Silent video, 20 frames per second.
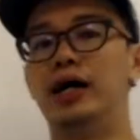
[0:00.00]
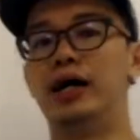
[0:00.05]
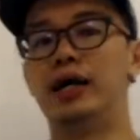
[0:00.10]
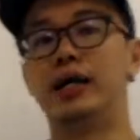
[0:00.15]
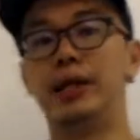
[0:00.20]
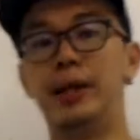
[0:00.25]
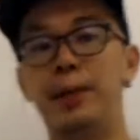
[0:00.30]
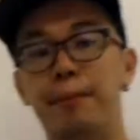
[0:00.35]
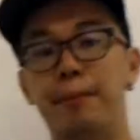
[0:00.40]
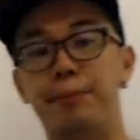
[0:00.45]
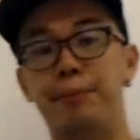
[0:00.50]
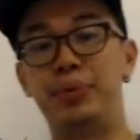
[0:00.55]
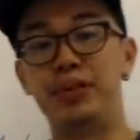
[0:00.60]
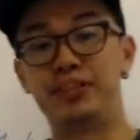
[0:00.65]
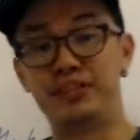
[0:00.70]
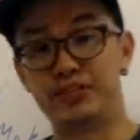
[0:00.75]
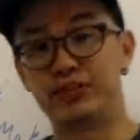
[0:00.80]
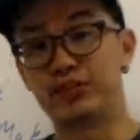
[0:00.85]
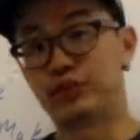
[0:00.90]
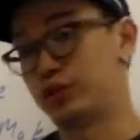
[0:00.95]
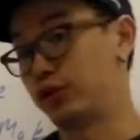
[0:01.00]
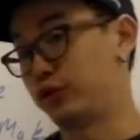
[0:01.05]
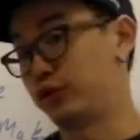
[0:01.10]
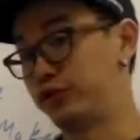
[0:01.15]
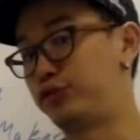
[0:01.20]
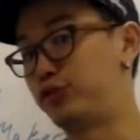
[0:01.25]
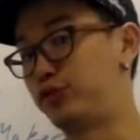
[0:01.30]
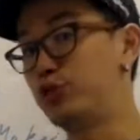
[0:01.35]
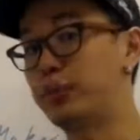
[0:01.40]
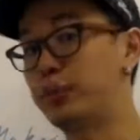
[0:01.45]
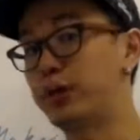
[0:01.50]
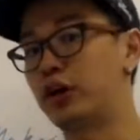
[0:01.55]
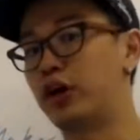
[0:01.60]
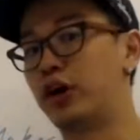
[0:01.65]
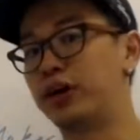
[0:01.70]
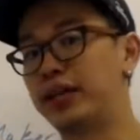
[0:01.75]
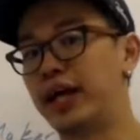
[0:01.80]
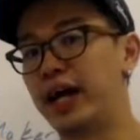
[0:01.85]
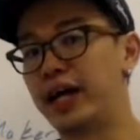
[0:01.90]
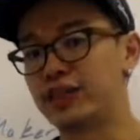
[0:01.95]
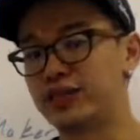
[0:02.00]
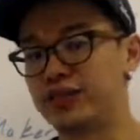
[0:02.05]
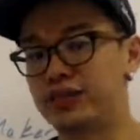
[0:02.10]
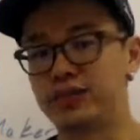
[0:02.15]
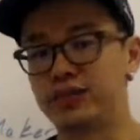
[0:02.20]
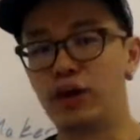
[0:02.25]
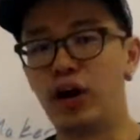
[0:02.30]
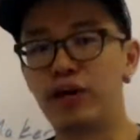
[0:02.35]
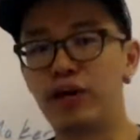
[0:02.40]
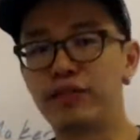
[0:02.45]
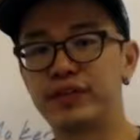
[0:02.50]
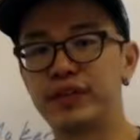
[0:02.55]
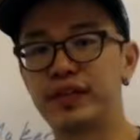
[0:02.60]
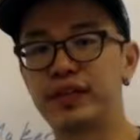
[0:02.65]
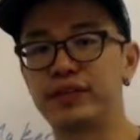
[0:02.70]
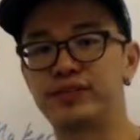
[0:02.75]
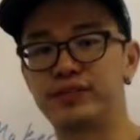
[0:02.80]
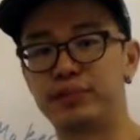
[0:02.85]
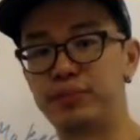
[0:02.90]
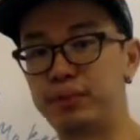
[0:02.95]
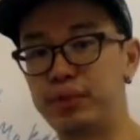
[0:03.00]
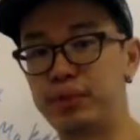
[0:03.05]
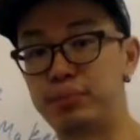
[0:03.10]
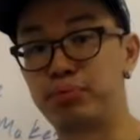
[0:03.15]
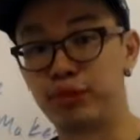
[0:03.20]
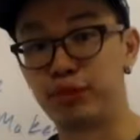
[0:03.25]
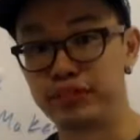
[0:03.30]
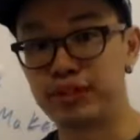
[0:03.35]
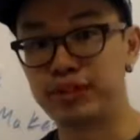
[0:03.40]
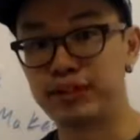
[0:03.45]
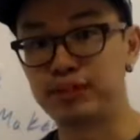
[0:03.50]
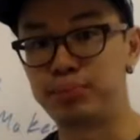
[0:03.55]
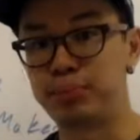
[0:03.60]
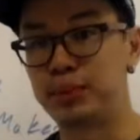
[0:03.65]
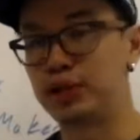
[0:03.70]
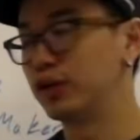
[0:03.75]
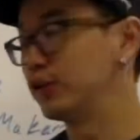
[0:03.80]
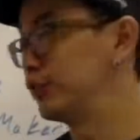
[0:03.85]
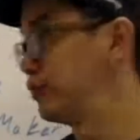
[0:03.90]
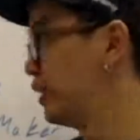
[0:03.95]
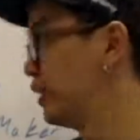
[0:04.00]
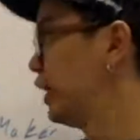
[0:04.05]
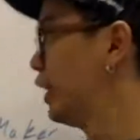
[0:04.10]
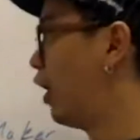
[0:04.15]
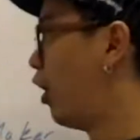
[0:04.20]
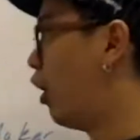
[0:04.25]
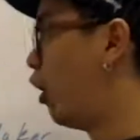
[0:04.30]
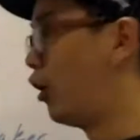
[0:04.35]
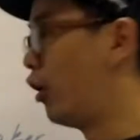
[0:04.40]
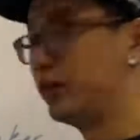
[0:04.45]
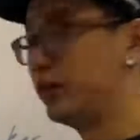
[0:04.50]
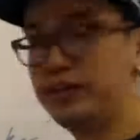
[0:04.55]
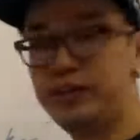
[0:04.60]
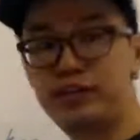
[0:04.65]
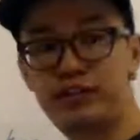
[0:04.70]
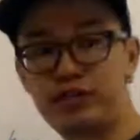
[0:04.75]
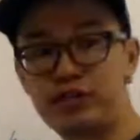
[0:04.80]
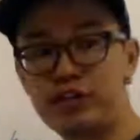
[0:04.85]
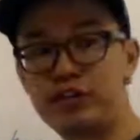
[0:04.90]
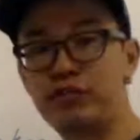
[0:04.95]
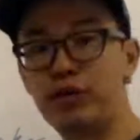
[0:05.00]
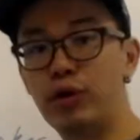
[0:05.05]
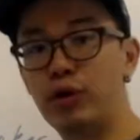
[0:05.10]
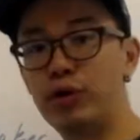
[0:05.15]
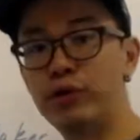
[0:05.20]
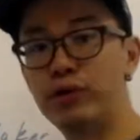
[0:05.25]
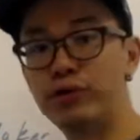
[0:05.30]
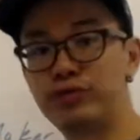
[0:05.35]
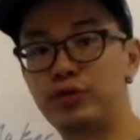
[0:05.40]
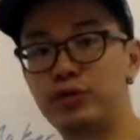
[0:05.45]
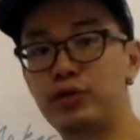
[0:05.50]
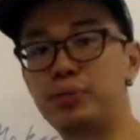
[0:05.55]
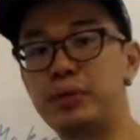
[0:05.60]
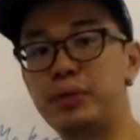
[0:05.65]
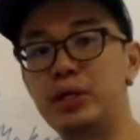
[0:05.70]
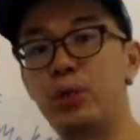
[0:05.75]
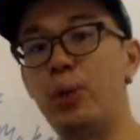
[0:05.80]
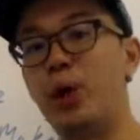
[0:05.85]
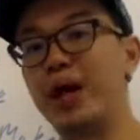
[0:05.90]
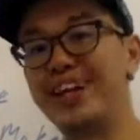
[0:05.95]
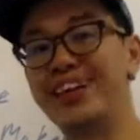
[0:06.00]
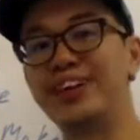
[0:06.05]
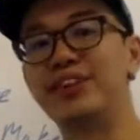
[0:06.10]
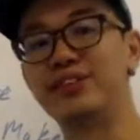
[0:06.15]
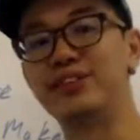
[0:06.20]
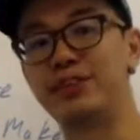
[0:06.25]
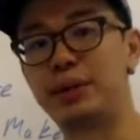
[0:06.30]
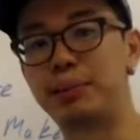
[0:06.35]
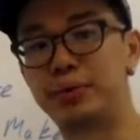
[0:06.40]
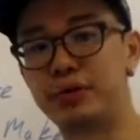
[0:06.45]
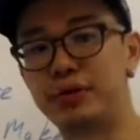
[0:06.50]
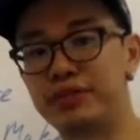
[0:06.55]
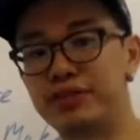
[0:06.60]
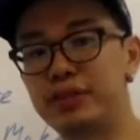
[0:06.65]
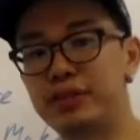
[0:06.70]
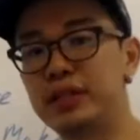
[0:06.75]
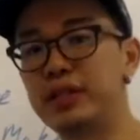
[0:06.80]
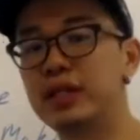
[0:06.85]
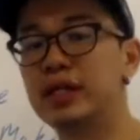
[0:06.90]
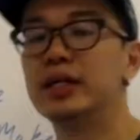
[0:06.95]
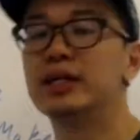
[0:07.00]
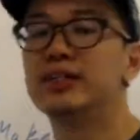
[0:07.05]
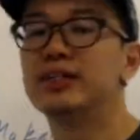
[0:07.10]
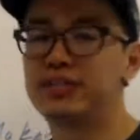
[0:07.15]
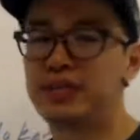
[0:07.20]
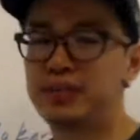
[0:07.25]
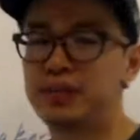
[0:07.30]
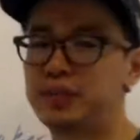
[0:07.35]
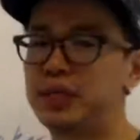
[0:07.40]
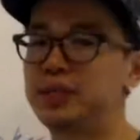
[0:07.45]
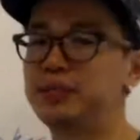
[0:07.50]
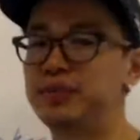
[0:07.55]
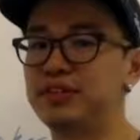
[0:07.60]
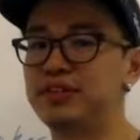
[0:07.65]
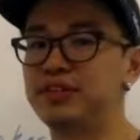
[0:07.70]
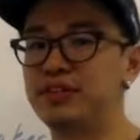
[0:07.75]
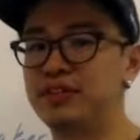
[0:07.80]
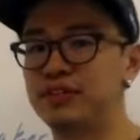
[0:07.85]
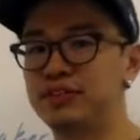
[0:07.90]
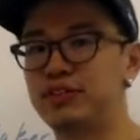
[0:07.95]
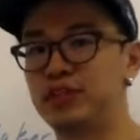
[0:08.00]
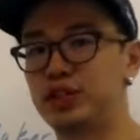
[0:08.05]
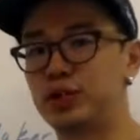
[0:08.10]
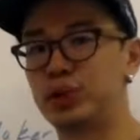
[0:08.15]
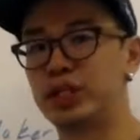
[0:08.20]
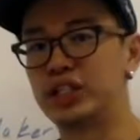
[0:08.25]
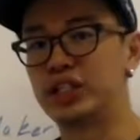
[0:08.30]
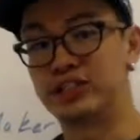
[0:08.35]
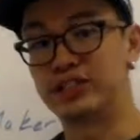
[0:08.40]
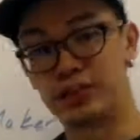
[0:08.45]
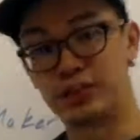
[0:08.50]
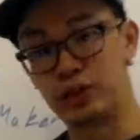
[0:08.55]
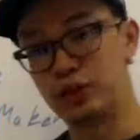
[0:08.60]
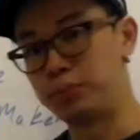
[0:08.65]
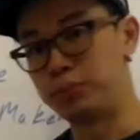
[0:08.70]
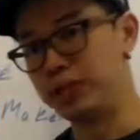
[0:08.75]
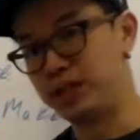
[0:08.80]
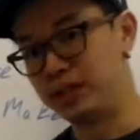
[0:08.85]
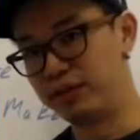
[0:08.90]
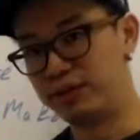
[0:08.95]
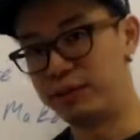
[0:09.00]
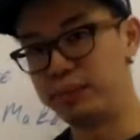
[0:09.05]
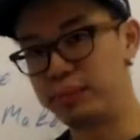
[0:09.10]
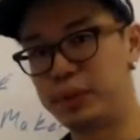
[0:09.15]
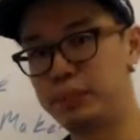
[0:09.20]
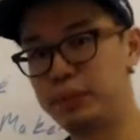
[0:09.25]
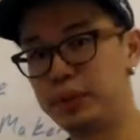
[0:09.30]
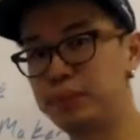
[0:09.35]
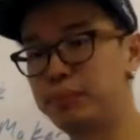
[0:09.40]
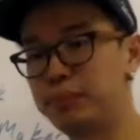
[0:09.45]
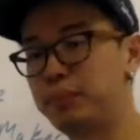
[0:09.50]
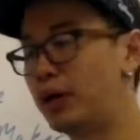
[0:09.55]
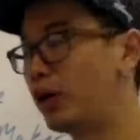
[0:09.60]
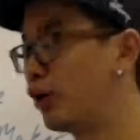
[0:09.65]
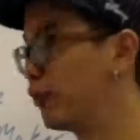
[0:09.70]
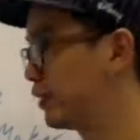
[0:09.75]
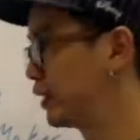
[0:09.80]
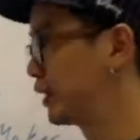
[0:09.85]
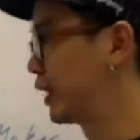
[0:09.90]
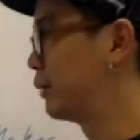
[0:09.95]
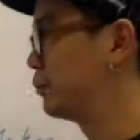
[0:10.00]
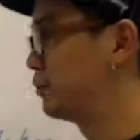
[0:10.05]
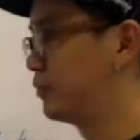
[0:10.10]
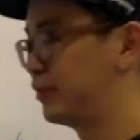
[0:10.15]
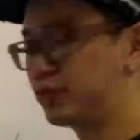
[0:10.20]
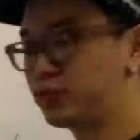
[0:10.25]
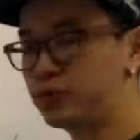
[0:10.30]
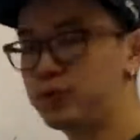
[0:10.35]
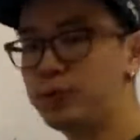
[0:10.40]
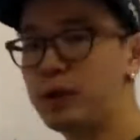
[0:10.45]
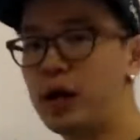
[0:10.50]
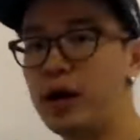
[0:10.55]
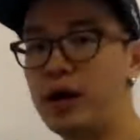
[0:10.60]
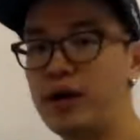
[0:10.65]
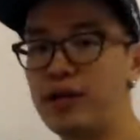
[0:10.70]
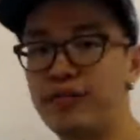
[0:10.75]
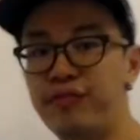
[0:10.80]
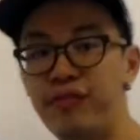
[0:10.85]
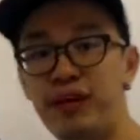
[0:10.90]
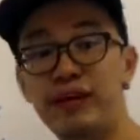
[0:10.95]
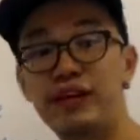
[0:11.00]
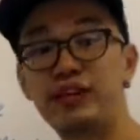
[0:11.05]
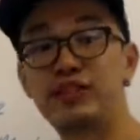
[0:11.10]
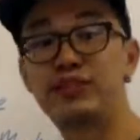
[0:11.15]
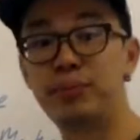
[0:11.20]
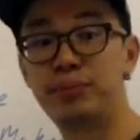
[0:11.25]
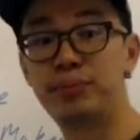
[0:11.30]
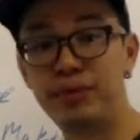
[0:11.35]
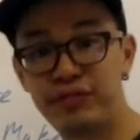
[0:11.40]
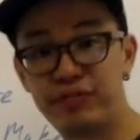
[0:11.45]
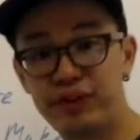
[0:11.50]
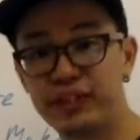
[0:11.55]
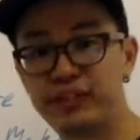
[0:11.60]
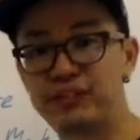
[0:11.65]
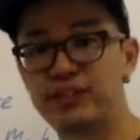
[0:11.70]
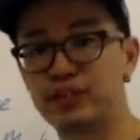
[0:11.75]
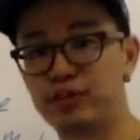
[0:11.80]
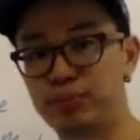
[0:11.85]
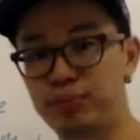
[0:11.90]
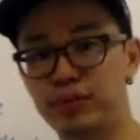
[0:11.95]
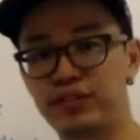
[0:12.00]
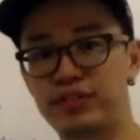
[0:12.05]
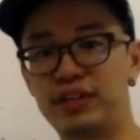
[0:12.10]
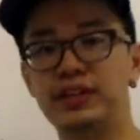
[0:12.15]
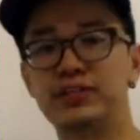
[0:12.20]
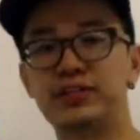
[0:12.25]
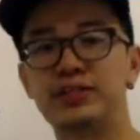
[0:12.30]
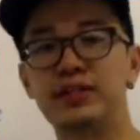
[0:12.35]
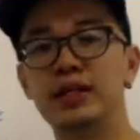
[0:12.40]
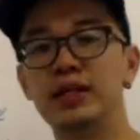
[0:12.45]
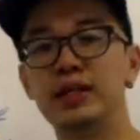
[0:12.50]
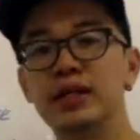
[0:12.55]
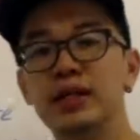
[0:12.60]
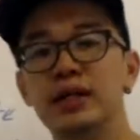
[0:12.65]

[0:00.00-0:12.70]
In a business-to-consumer context, it's often a simpler process because all these three roles could be one and the same person. Sometimes in certain situations, it could be different people, but oftentimes it's a fairly simplified sales process.